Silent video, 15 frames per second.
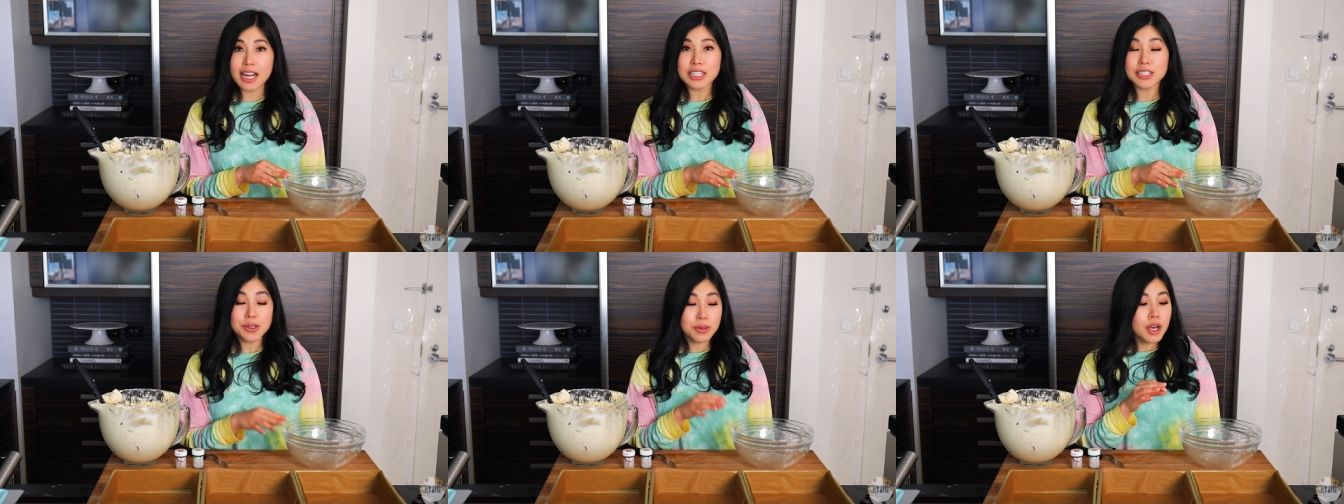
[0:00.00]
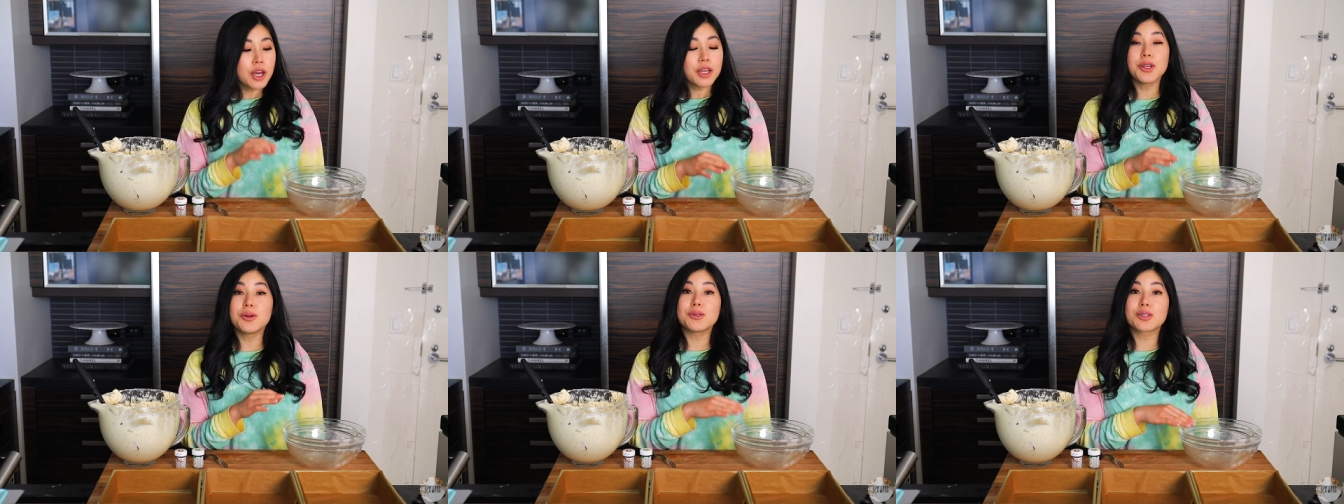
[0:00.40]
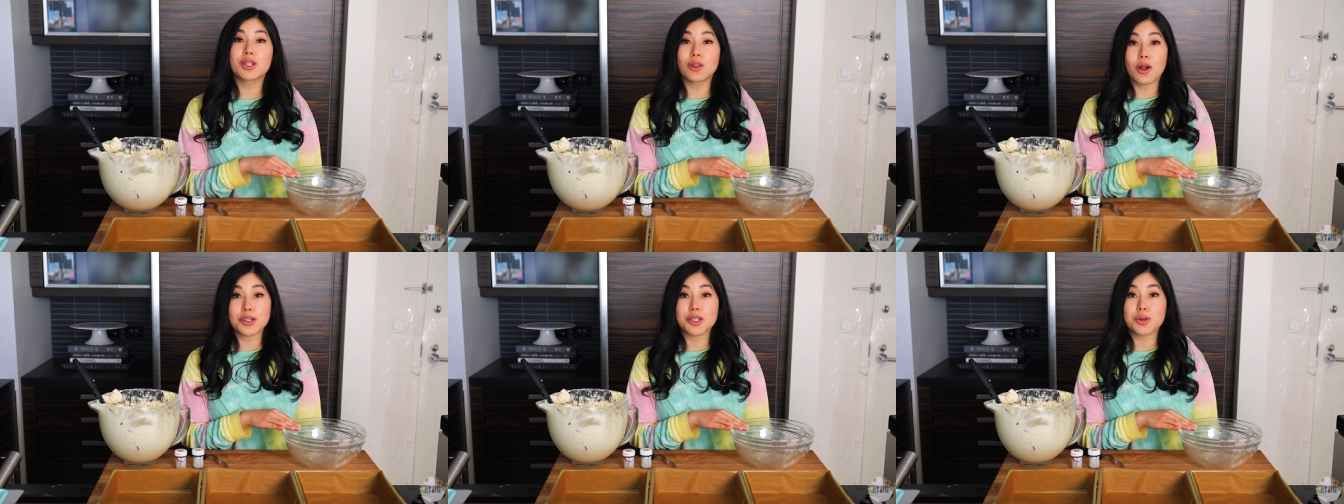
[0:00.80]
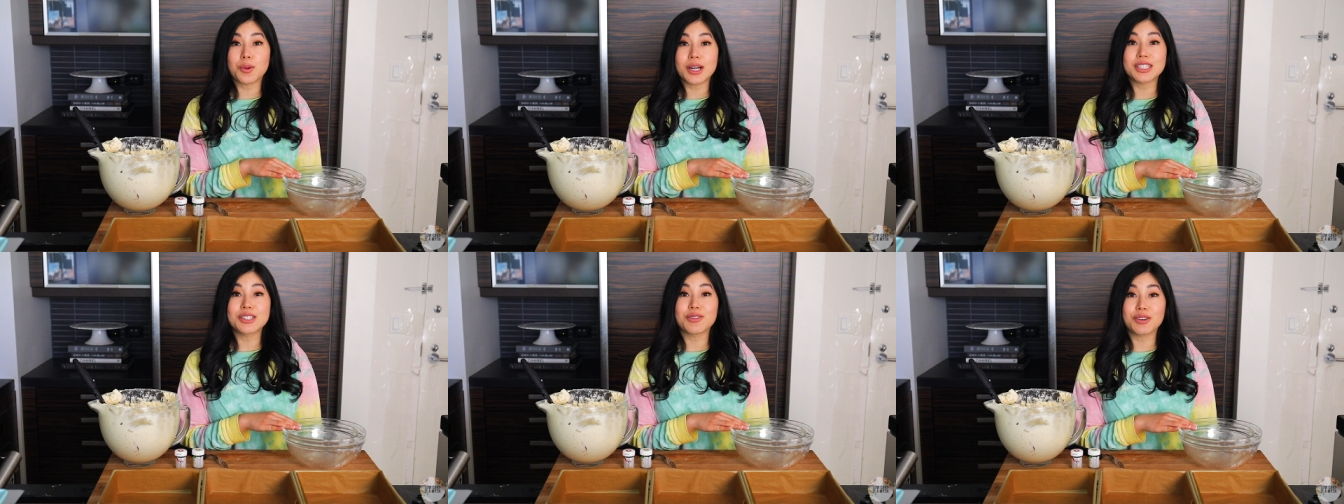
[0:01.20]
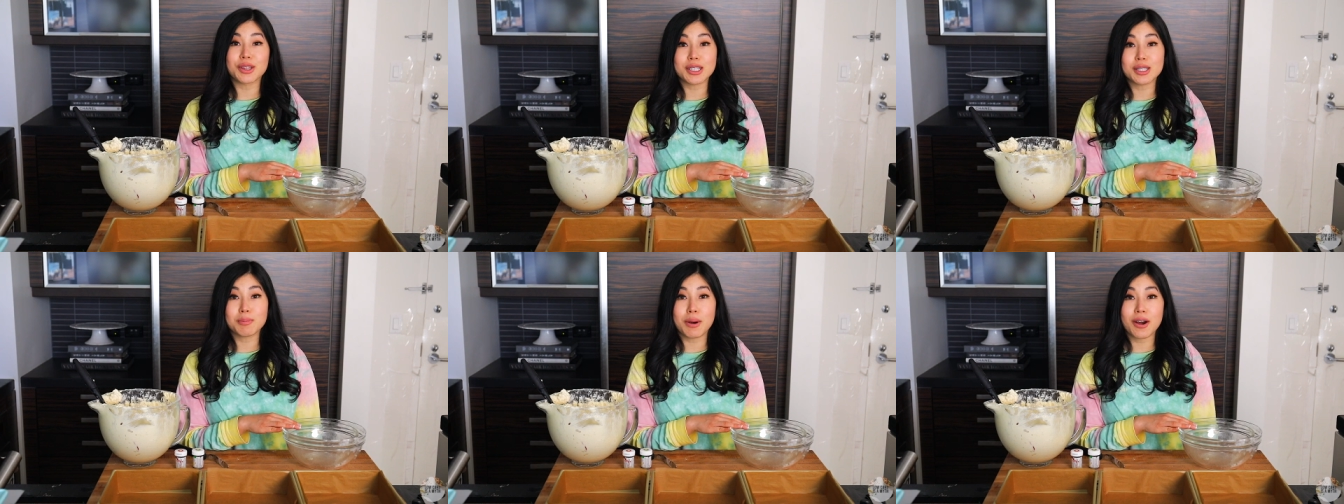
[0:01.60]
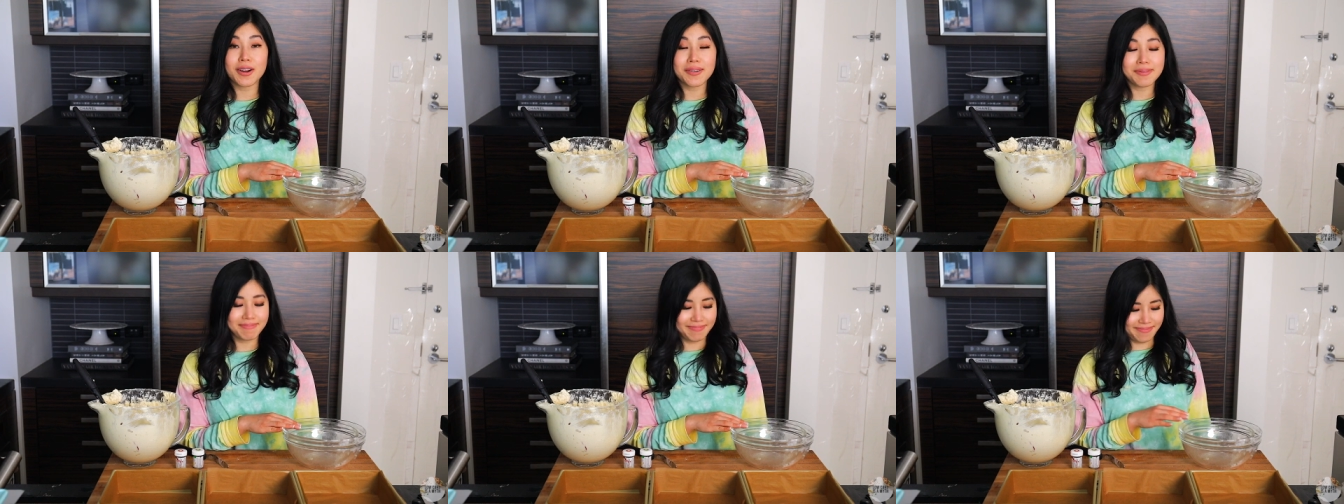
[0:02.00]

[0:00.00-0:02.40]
I do, use the larger ones for this part.